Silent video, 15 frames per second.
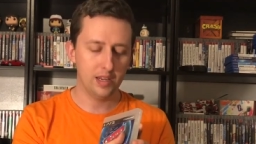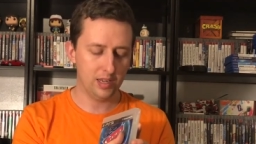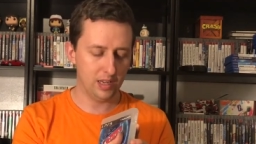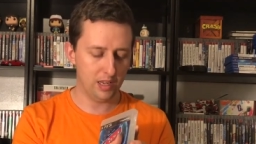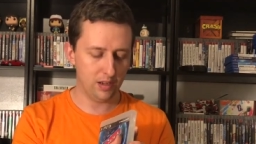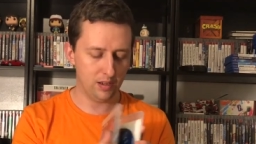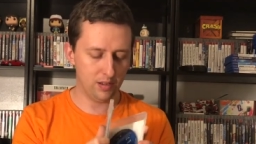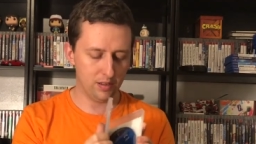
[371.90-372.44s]

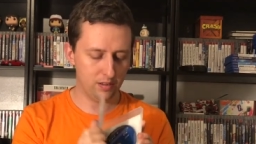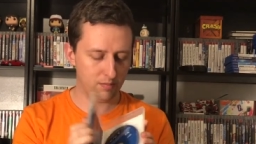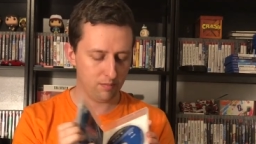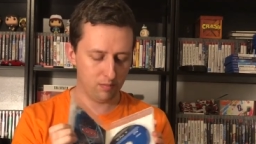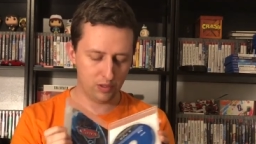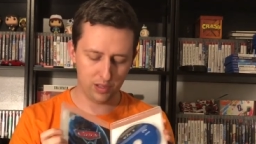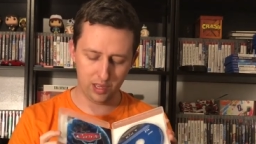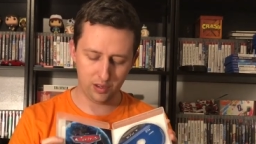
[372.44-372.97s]
Now,
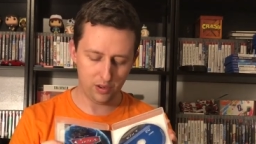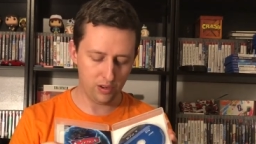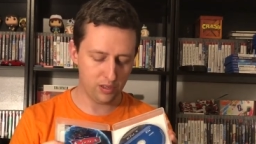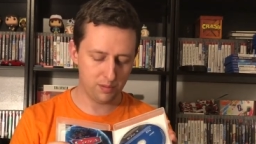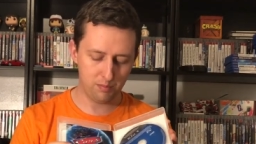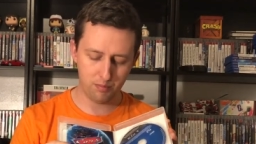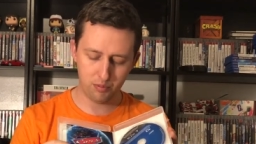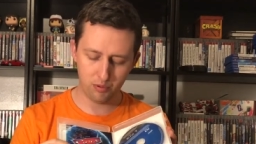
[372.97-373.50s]
Look at that
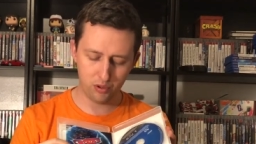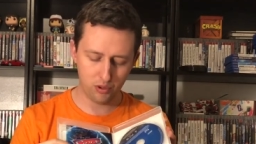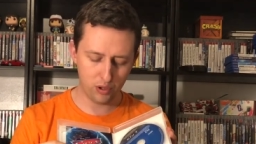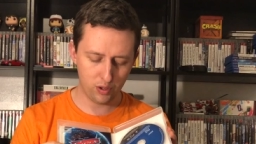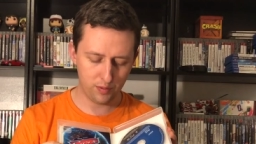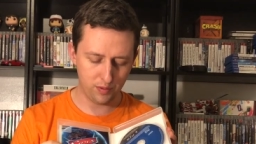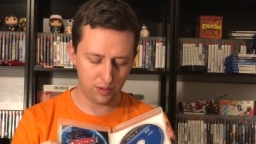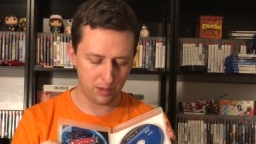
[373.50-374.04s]
guys,
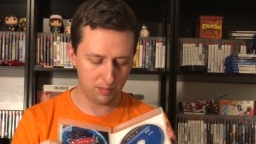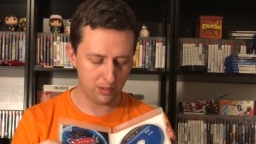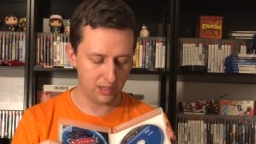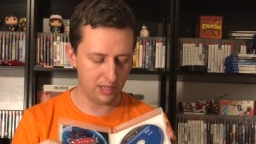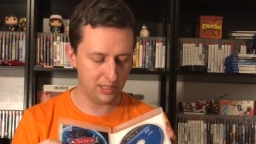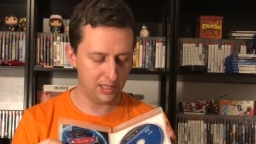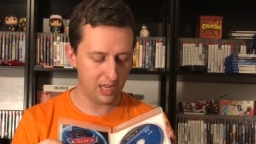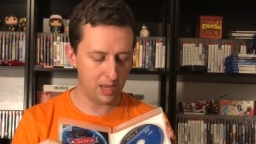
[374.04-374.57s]
beautiful and
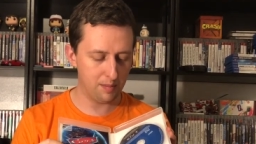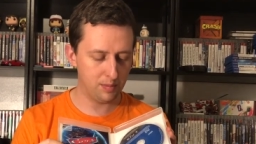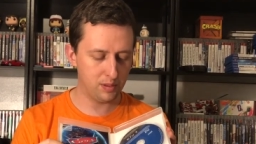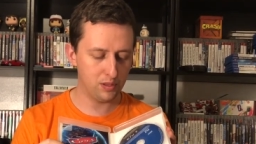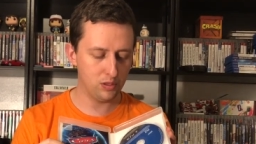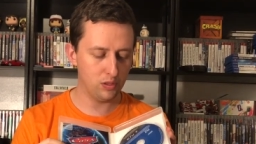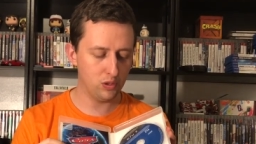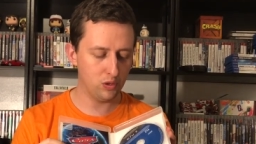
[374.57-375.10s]
complete. It's
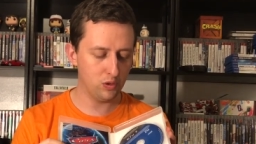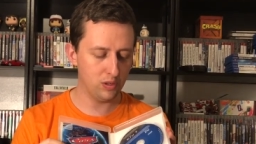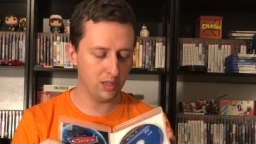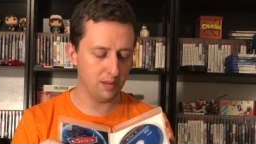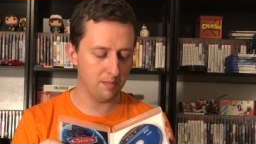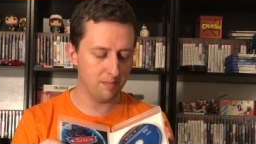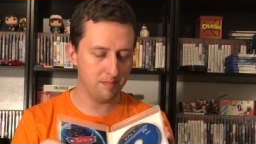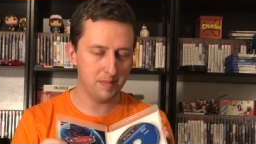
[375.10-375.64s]

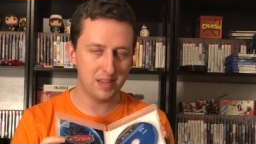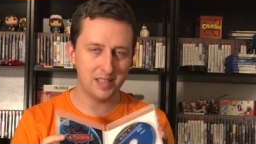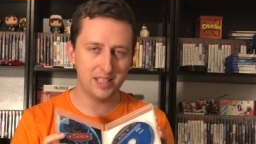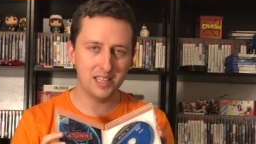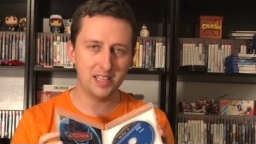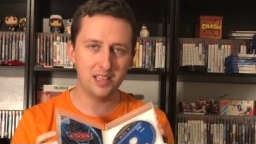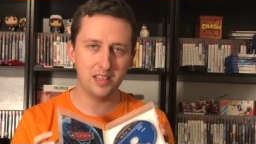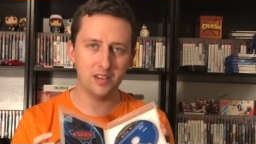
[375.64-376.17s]
absolutely
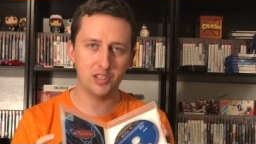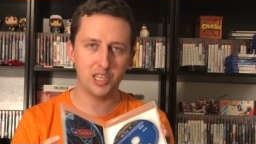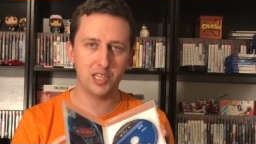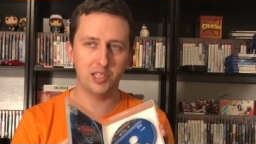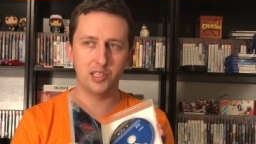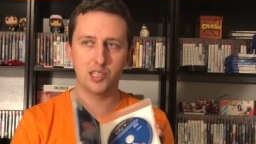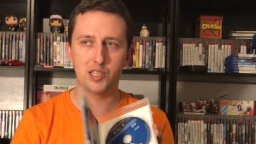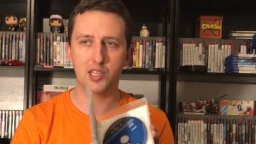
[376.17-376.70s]
minty. I
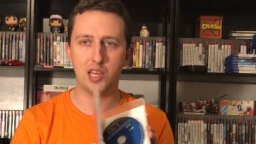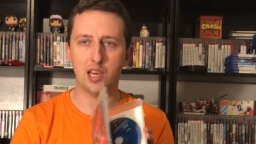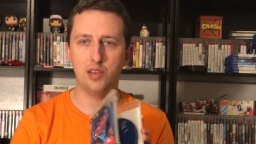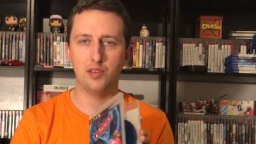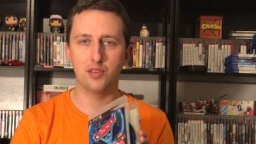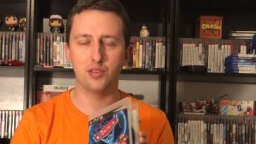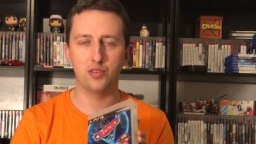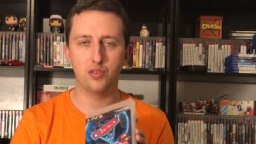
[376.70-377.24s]
checked the disc out,
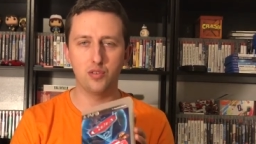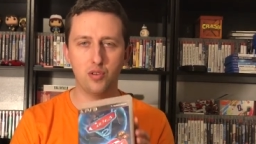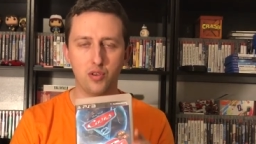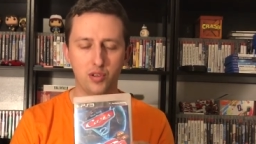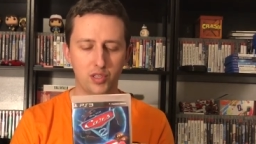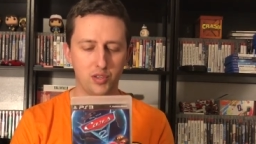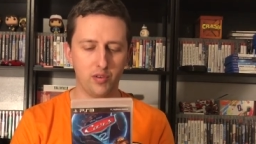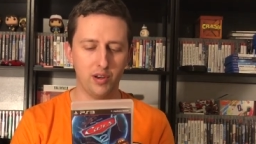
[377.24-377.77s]
there's no
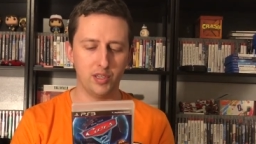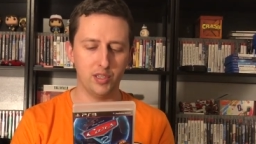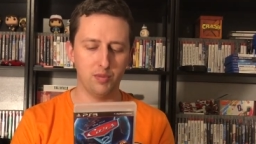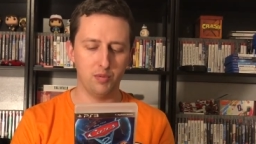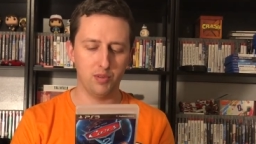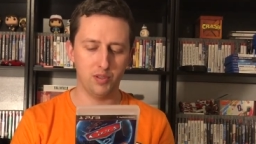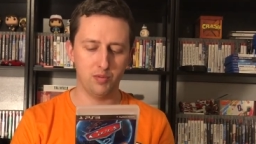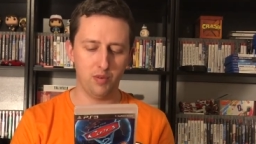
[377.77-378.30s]
scratches
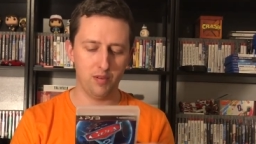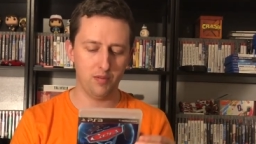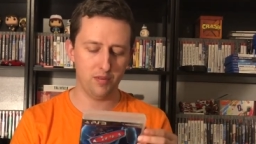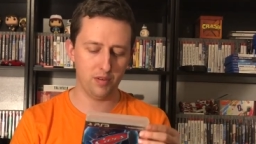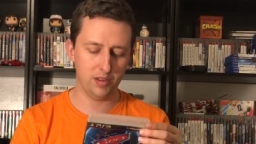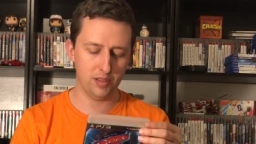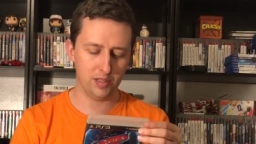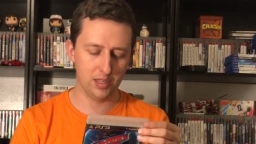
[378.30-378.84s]
whatsoever
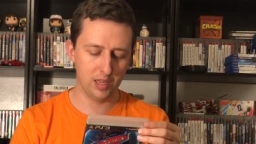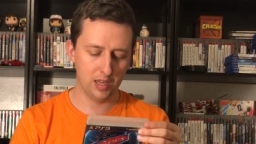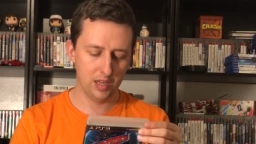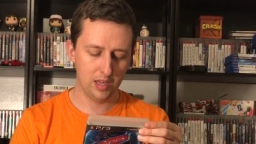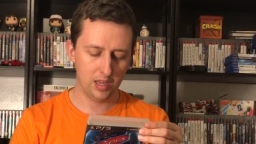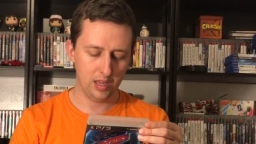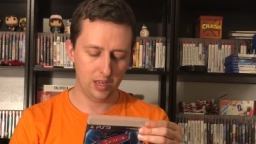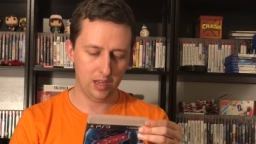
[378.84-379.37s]
on it.
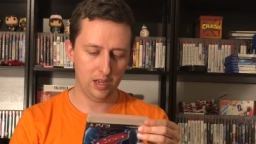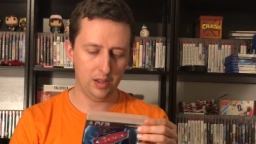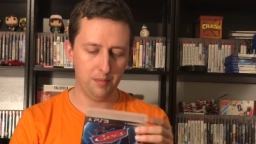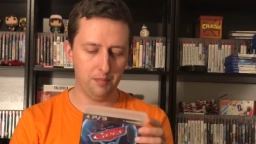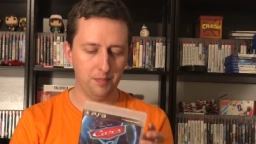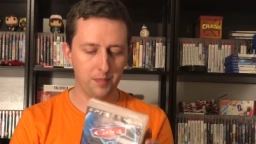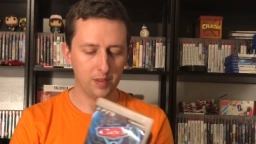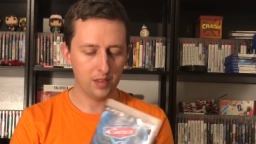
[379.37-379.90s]

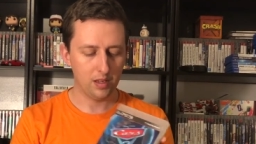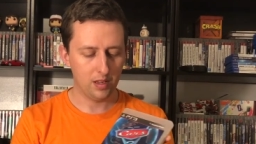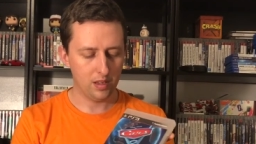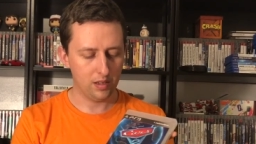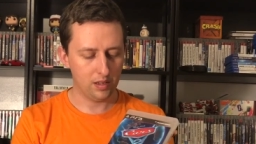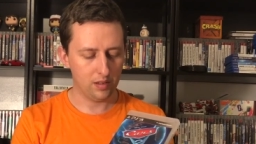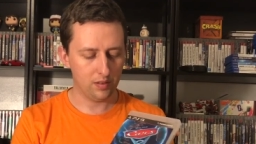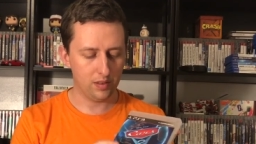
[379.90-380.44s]
Um,
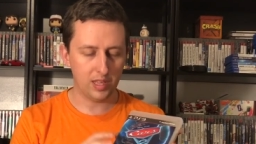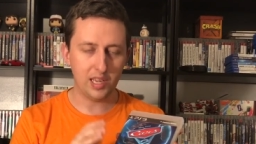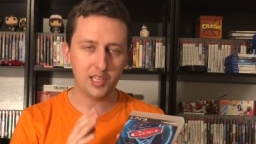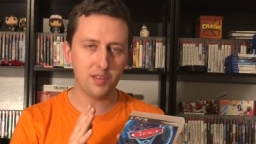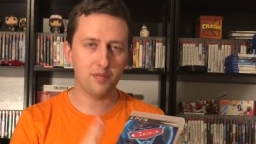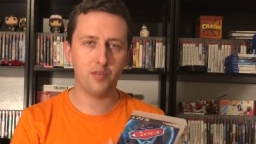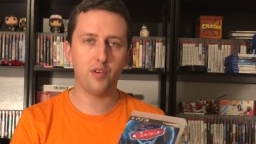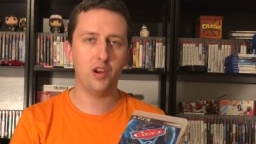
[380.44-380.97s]

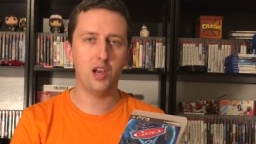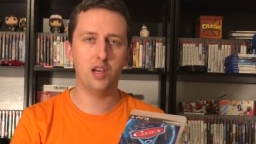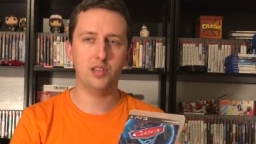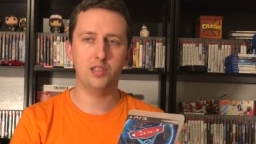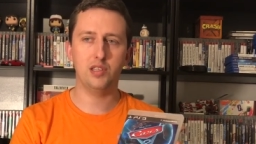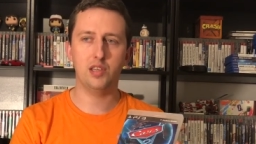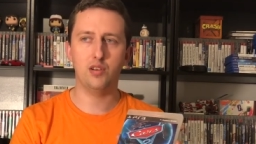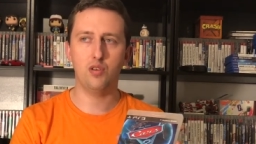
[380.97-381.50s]
these are very
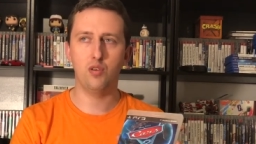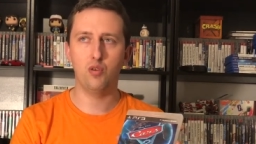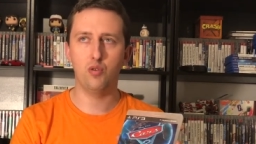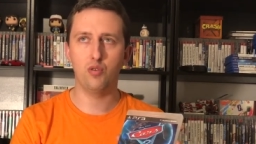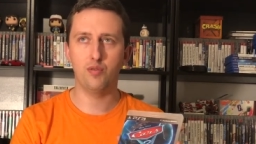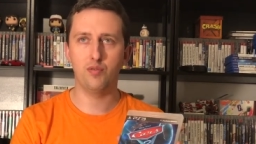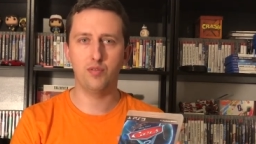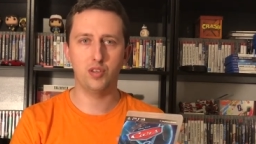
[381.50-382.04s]
hard to get a
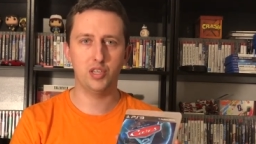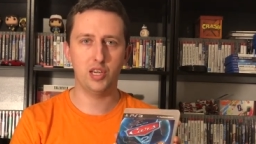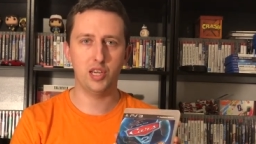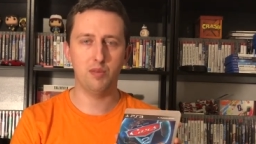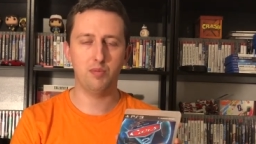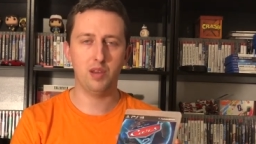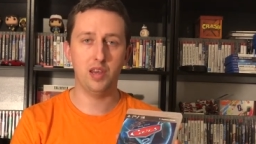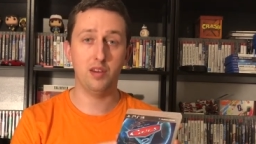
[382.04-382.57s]
hold of for
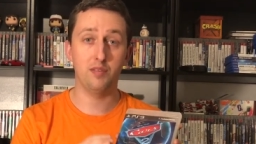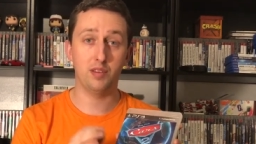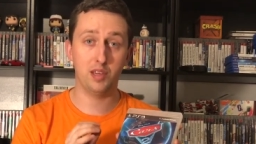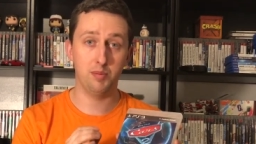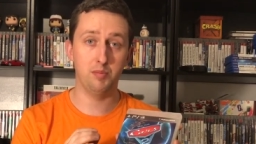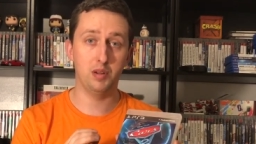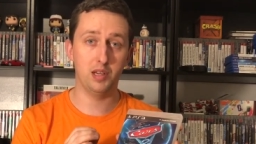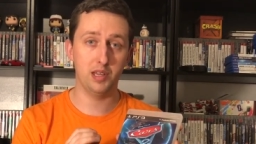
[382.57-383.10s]
cheap and
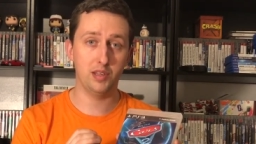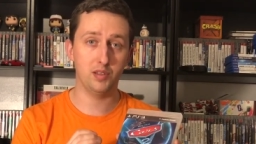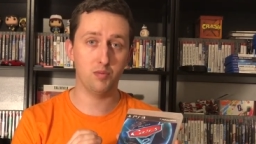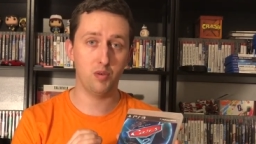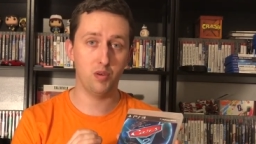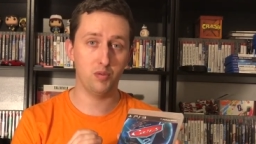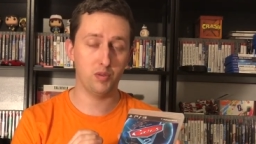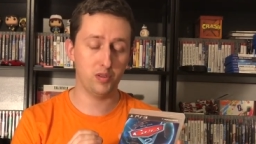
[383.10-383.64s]
complete as
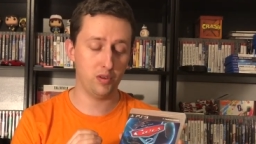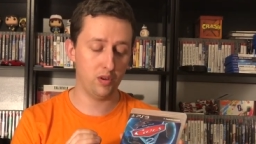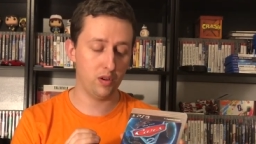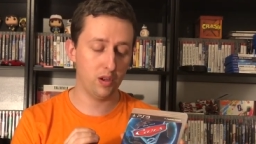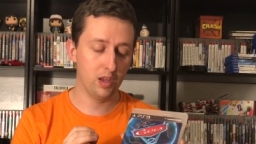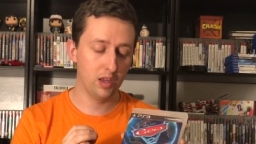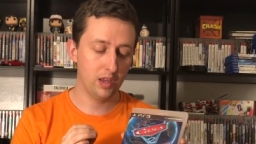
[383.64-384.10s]
well, so